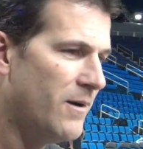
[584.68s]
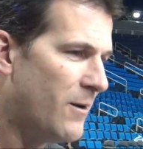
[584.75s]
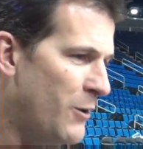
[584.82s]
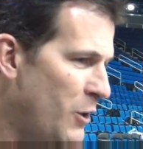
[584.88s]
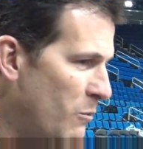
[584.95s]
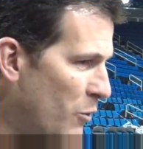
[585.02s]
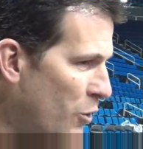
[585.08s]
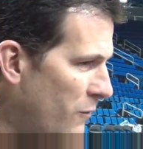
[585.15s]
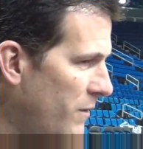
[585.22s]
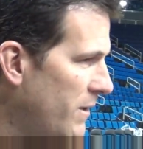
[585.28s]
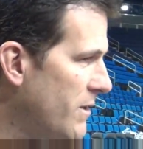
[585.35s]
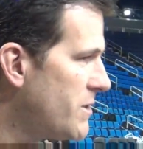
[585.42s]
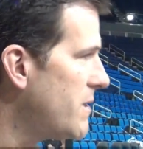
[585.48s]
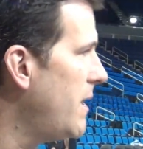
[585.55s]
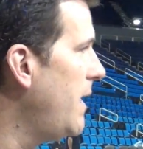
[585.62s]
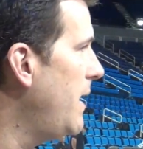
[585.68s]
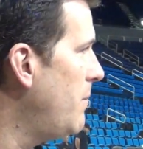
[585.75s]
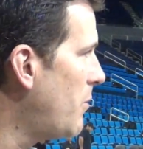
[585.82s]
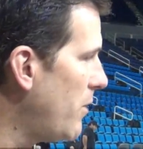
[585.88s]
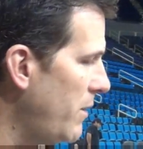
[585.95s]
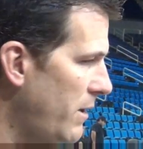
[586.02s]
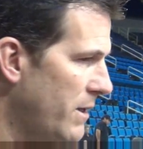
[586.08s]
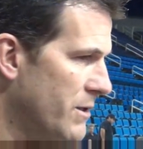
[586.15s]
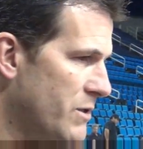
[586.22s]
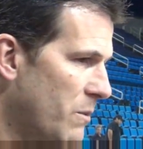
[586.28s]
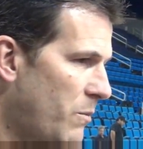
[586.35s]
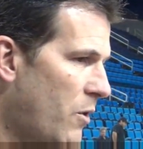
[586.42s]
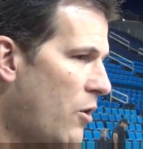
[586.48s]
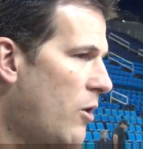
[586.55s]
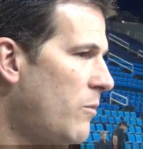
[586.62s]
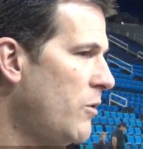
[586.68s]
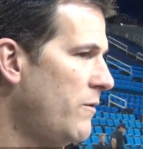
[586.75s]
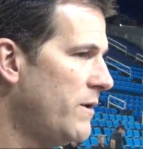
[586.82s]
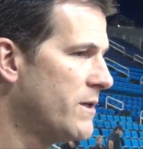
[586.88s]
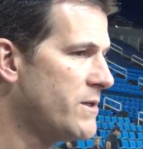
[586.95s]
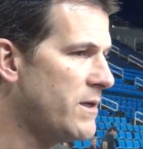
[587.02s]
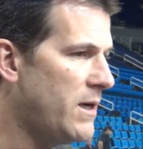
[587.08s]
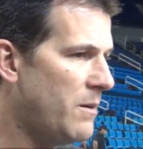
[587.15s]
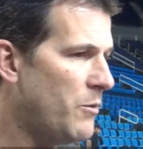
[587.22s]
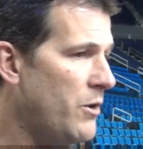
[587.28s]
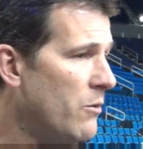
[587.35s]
are you moving the same? Is the ball moving the same?